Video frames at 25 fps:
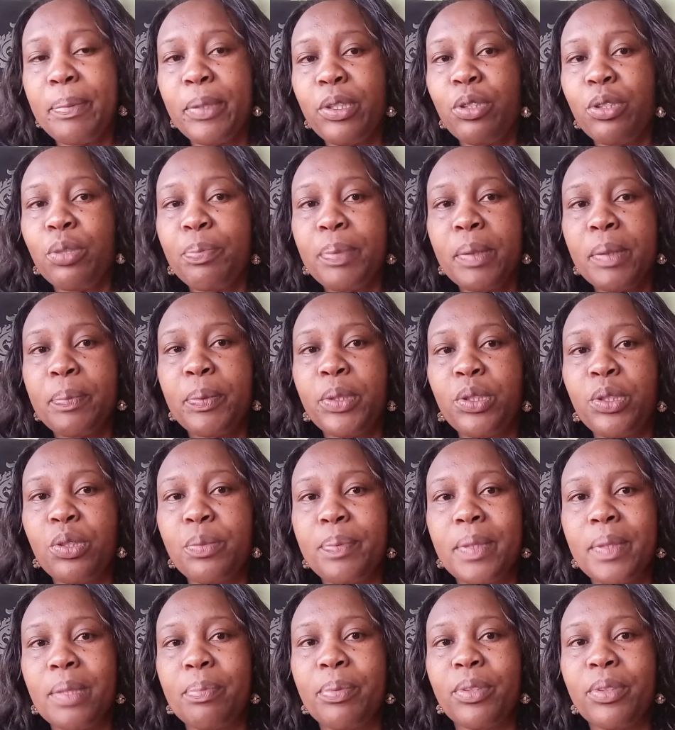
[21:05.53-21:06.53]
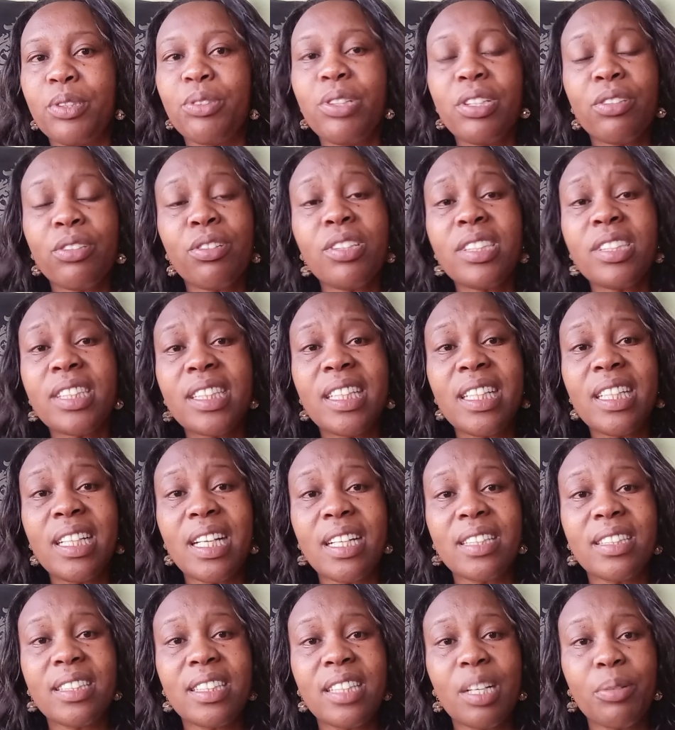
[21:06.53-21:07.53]
you will not kill
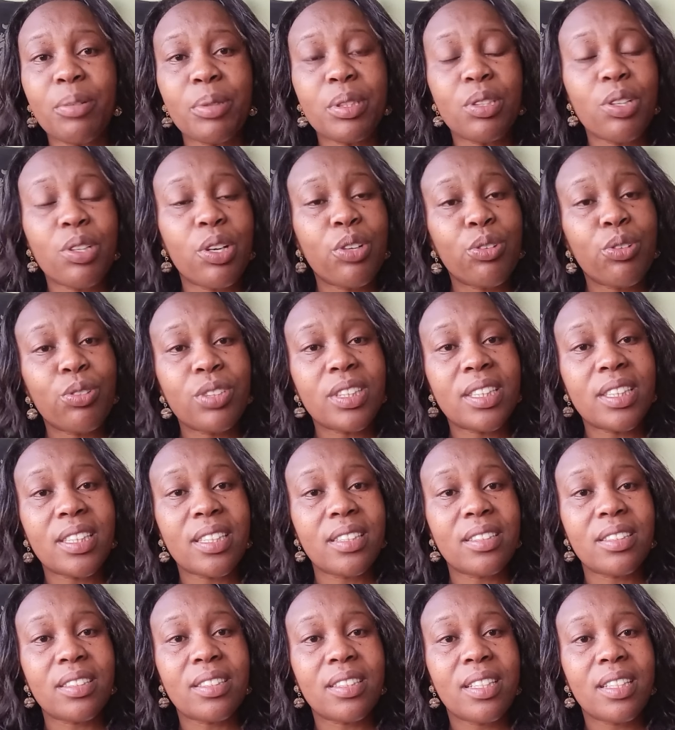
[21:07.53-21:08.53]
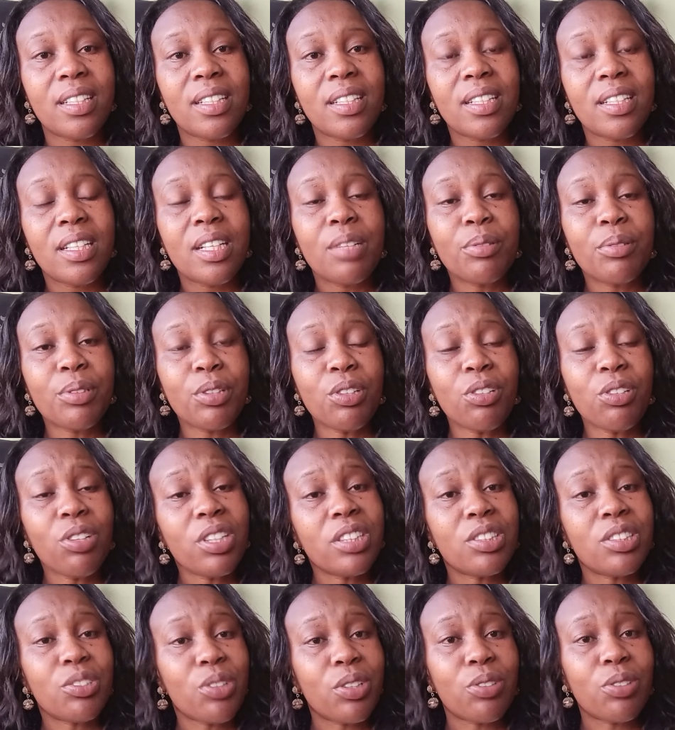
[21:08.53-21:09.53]
us here with your nonsense. We don't
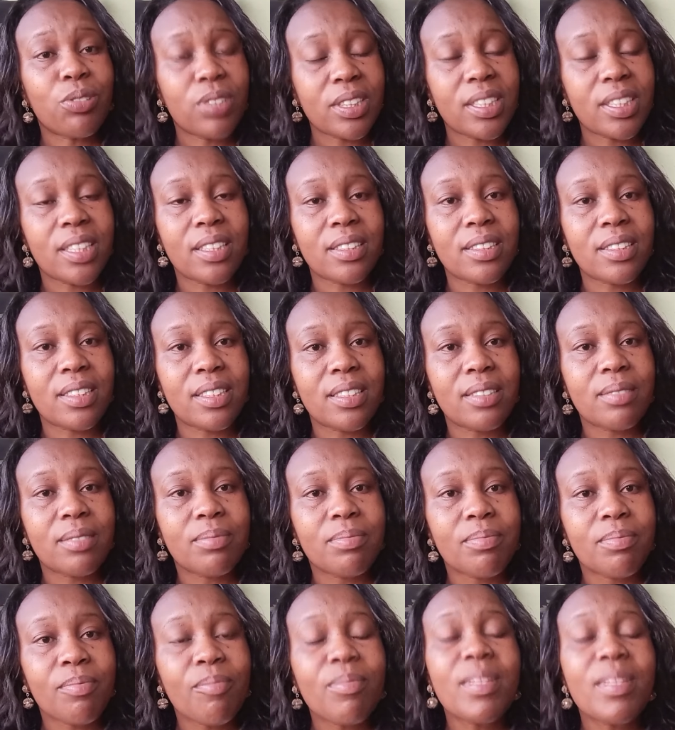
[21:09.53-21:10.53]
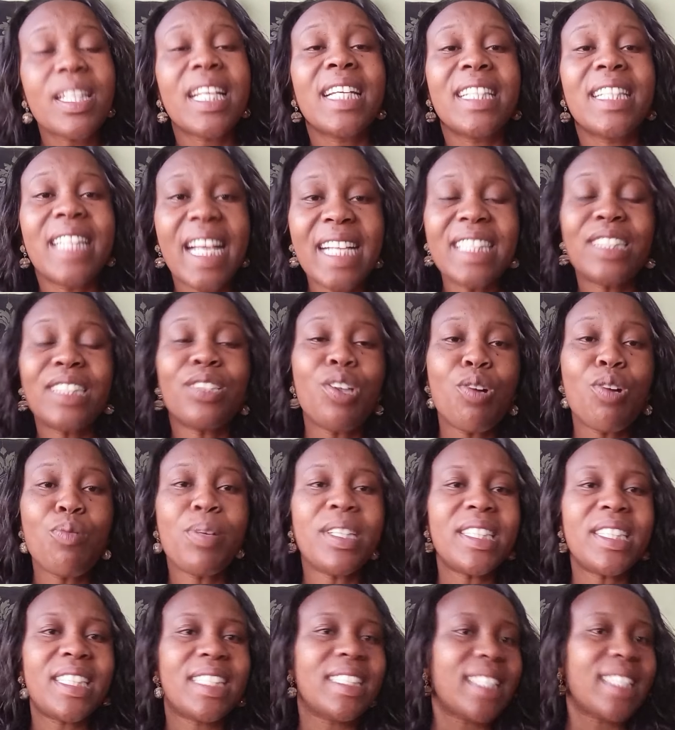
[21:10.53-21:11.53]
want your nonsense. There is no
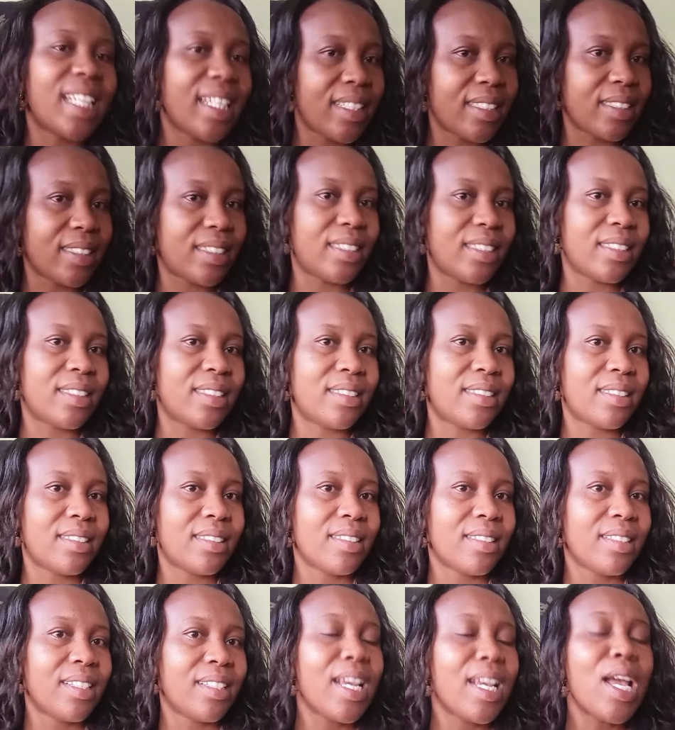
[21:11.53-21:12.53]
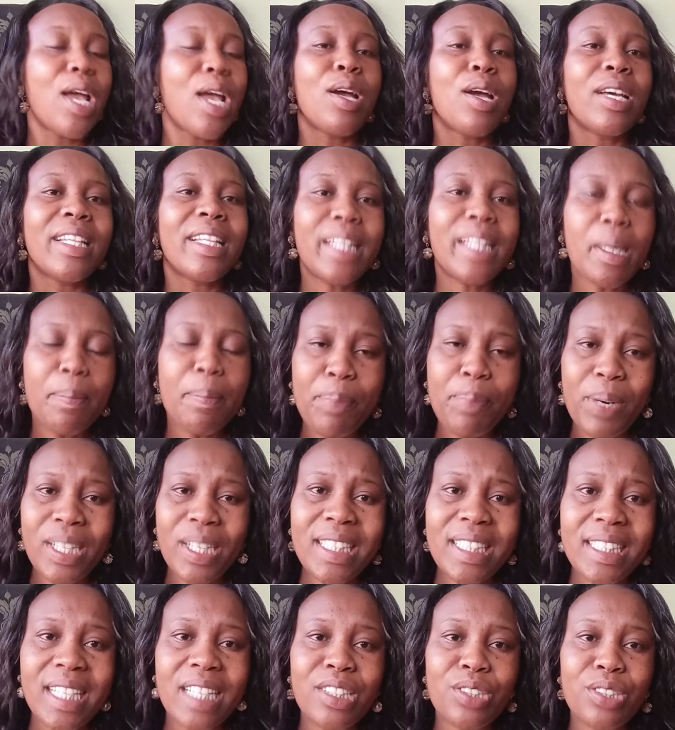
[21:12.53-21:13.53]
way she's a racist. The
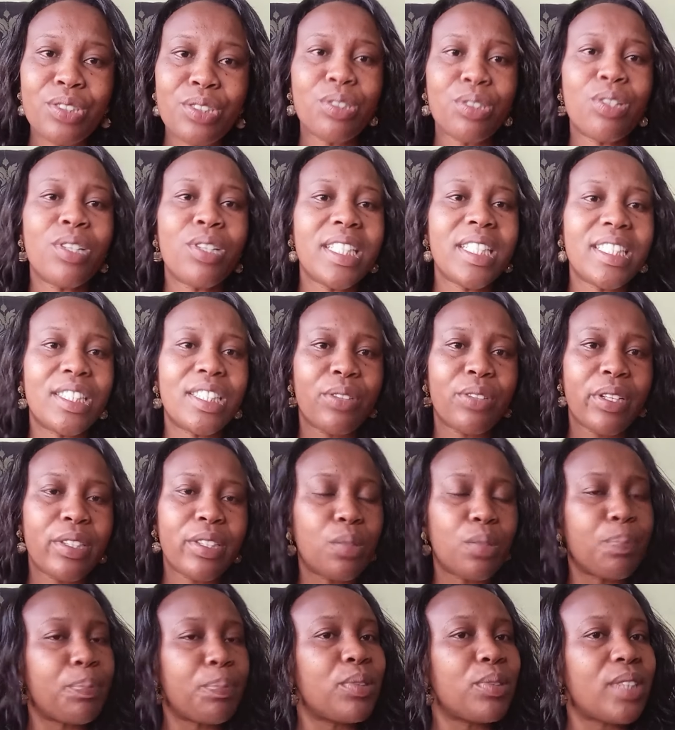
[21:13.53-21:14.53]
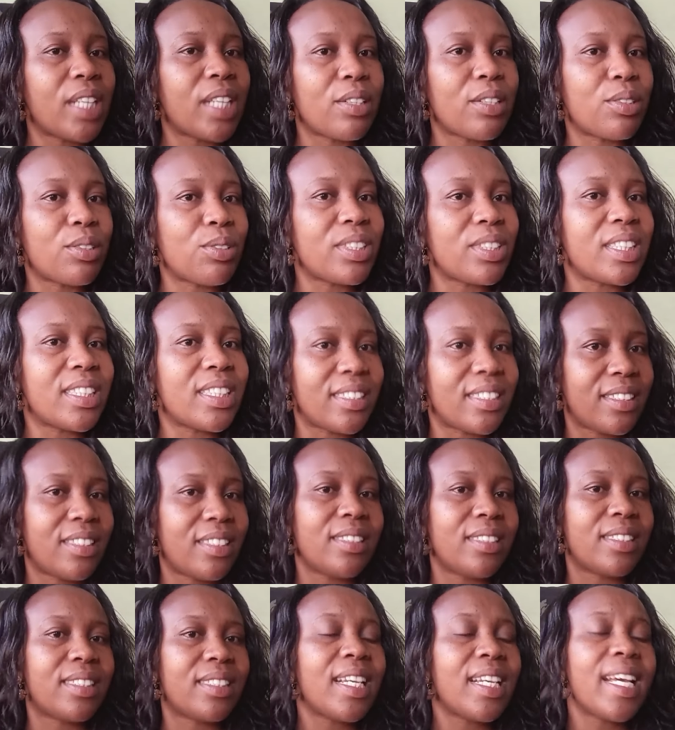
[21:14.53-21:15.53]
point that Ro is trying to put across is
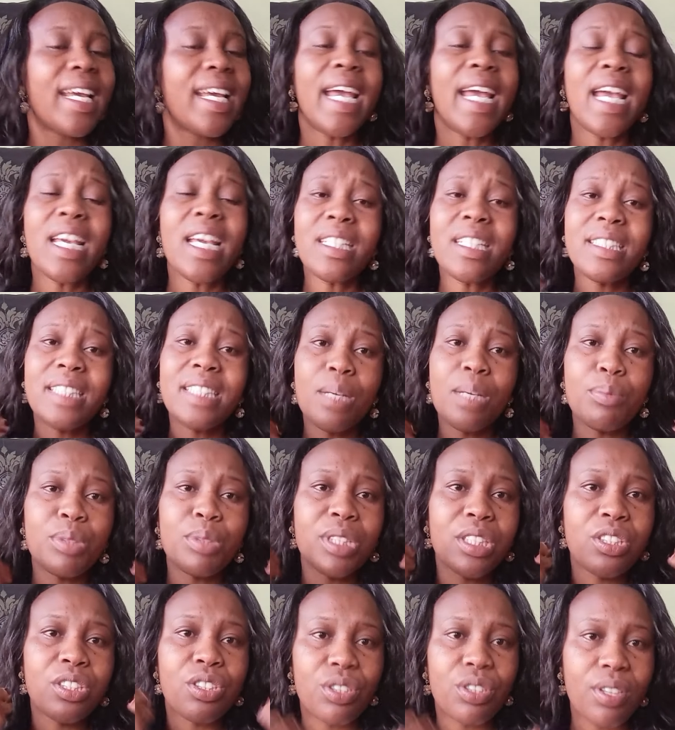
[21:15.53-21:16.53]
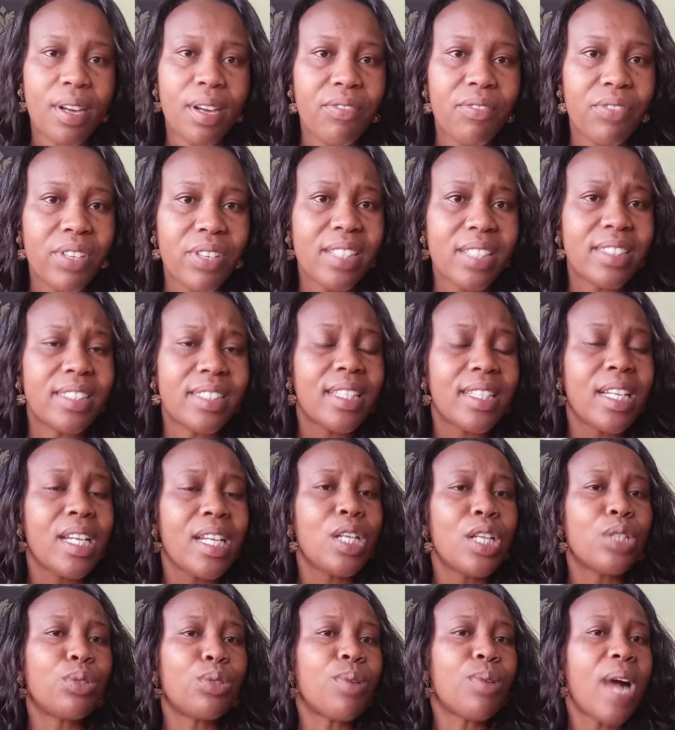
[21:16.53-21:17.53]
this. Anytime she travels
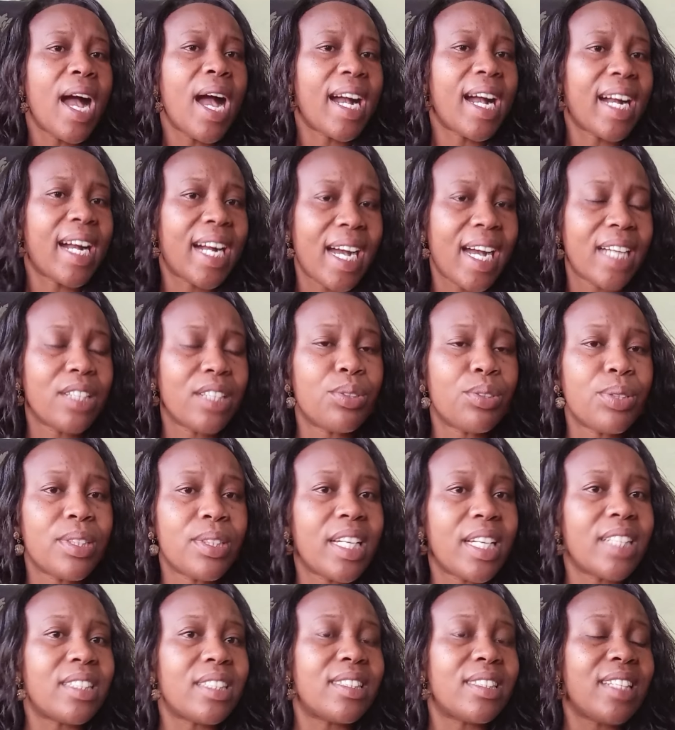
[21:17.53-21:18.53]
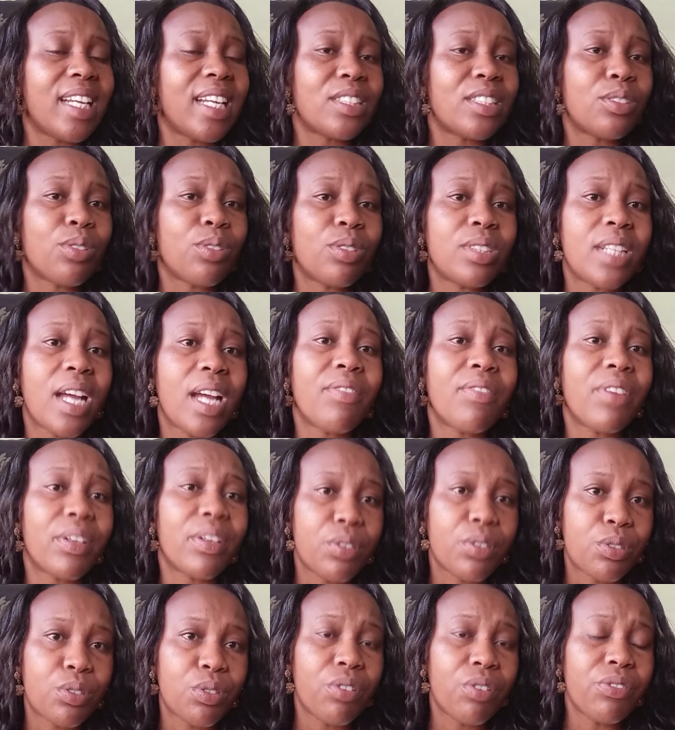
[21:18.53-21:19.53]
to a country that does not have a
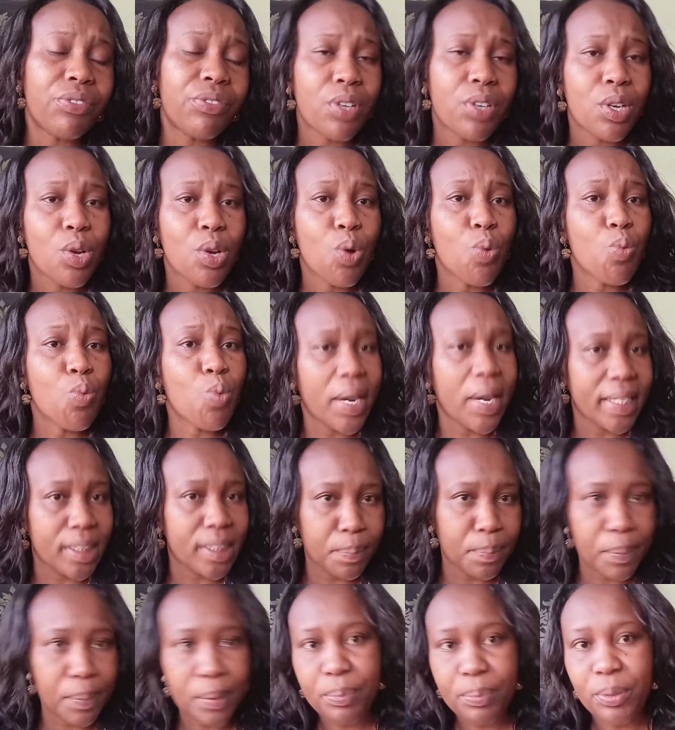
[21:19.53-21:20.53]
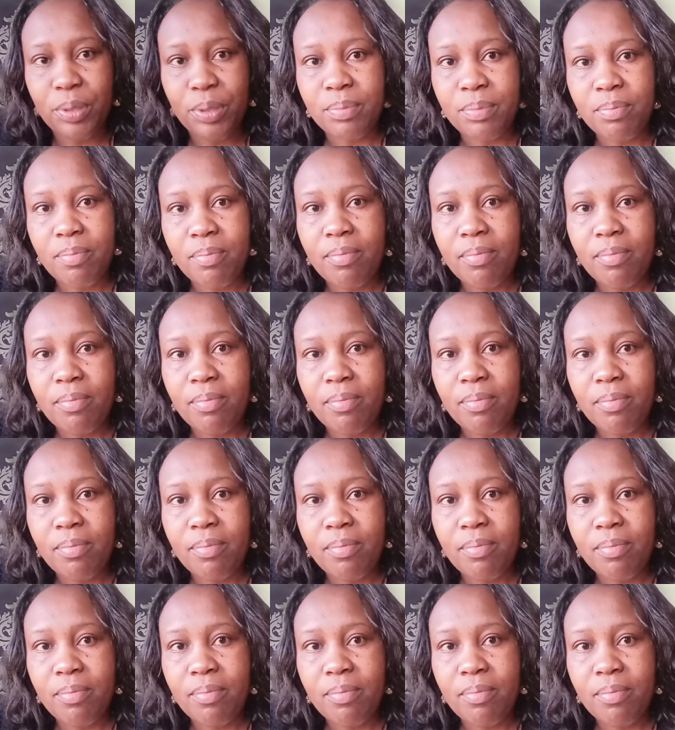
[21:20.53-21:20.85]
lot of white people,